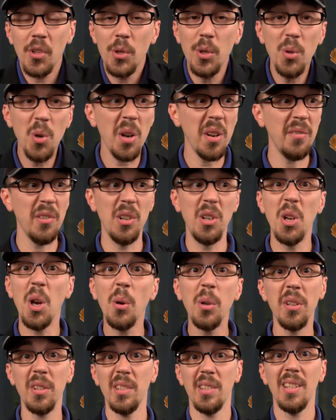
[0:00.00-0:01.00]
so you don't even know
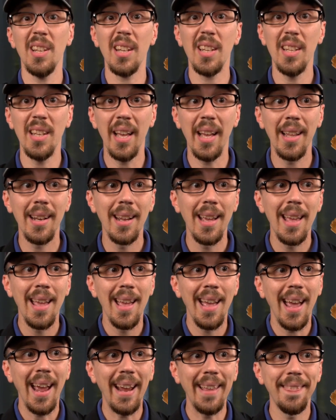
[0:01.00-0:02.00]
you're sick yet,
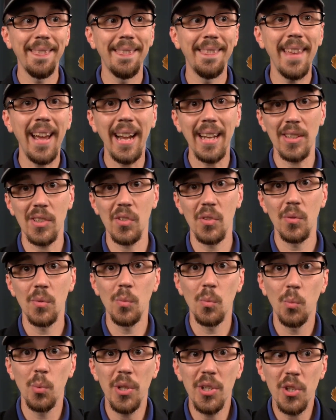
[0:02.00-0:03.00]
and that's
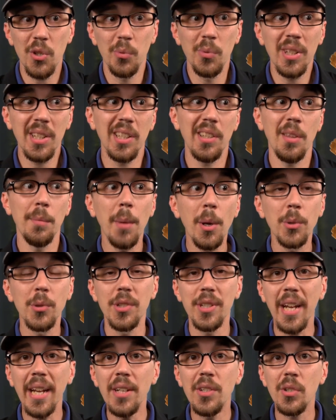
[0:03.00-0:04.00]
when you're really the
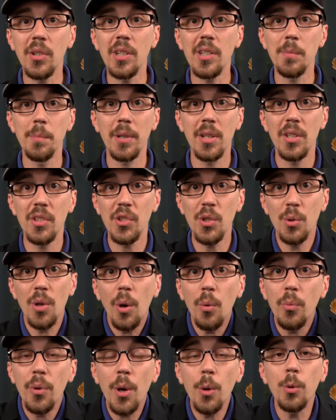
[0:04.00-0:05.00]
most dangerous because you
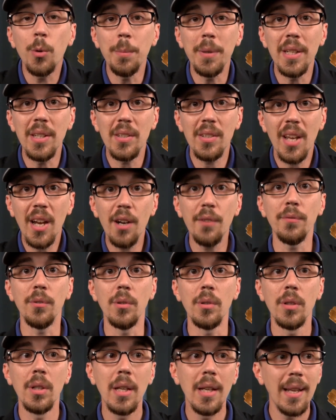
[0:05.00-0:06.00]
don't know to be
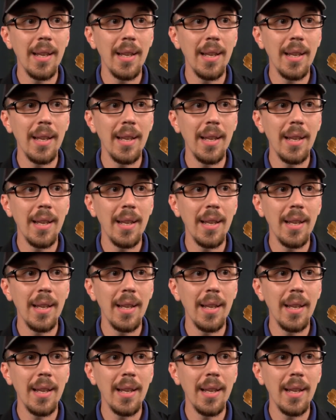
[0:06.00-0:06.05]
careful.